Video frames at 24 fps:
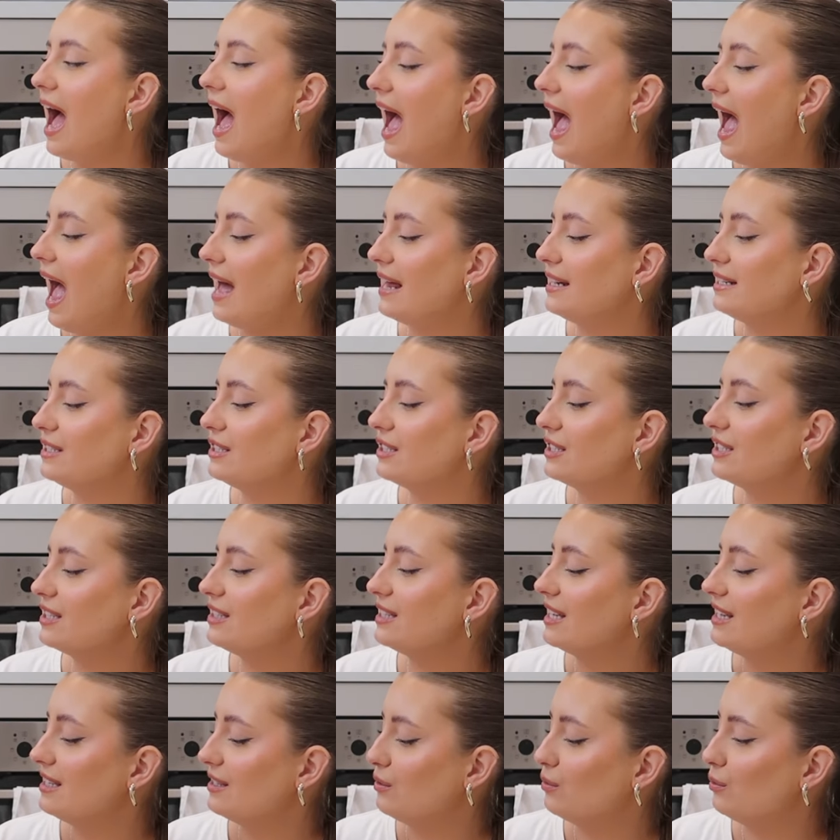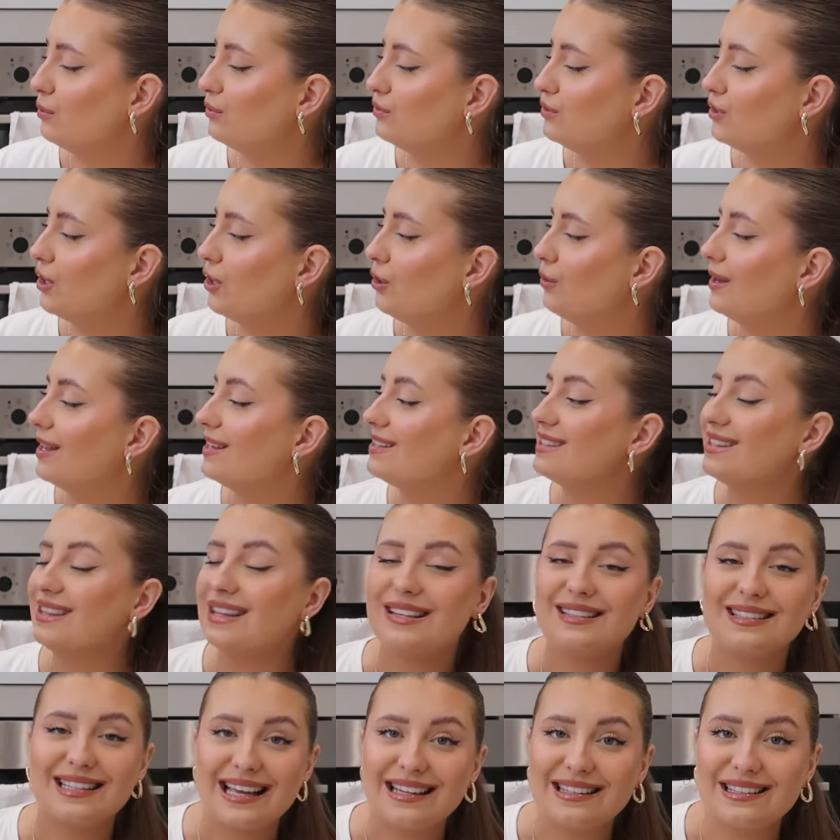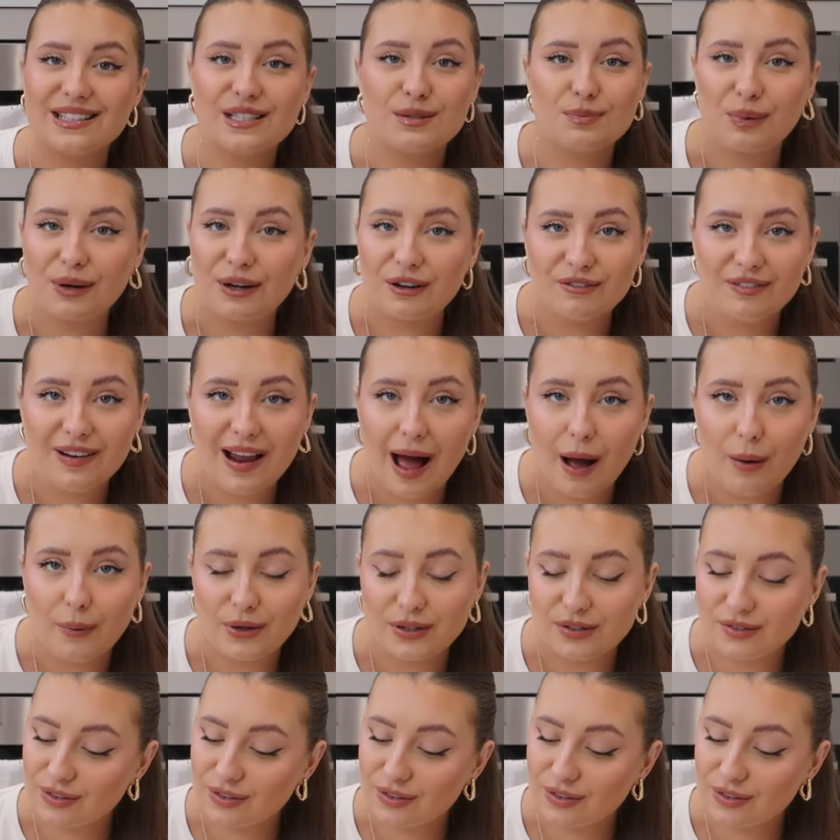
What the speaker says: And this also is, in a sense, spring flower.